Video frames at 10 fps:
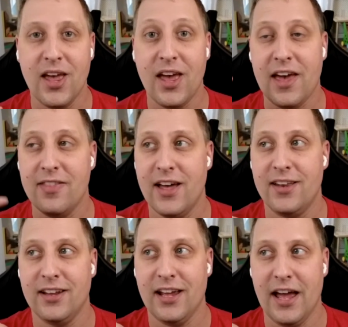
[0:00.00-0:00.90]
And
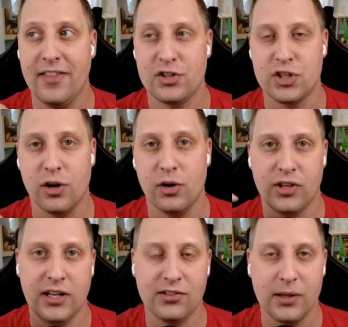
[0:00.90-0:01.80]
then and then she goes,
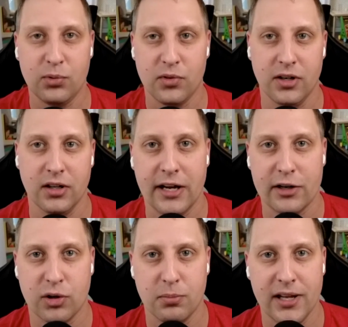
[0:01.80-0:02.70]
he sleeps with an
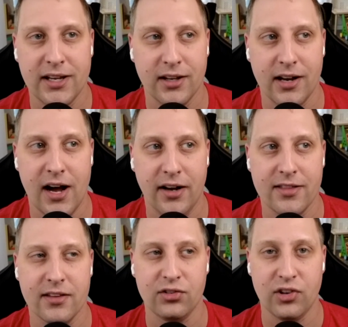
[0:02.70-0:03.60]
electric blanket on in
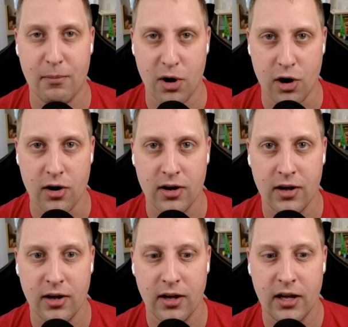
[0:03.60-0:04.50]
the summer
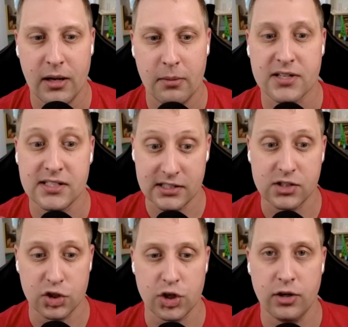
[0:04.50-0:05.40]
because he gets the
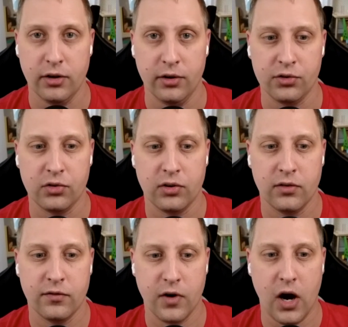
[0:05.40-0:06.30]
chills
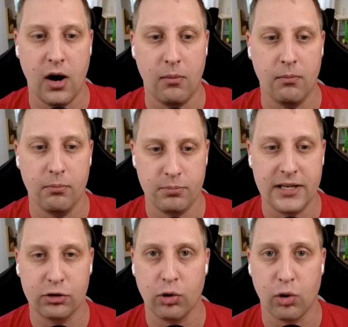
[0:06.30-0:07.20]
from
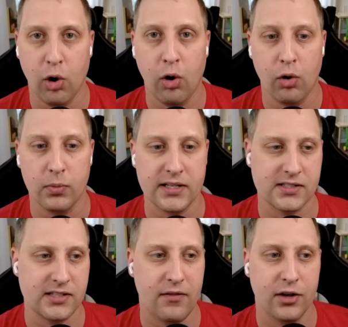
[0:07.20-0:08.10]
being so mm. cold when it's
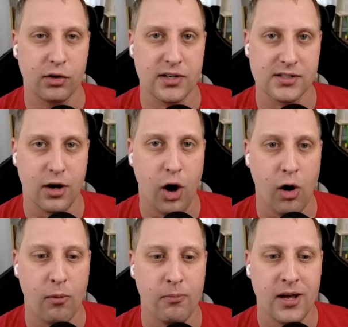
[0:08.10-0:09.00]
70 degrees in the
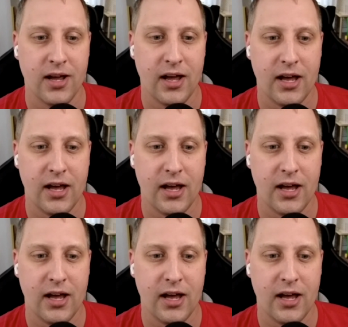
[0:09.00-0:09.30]
home. Yep.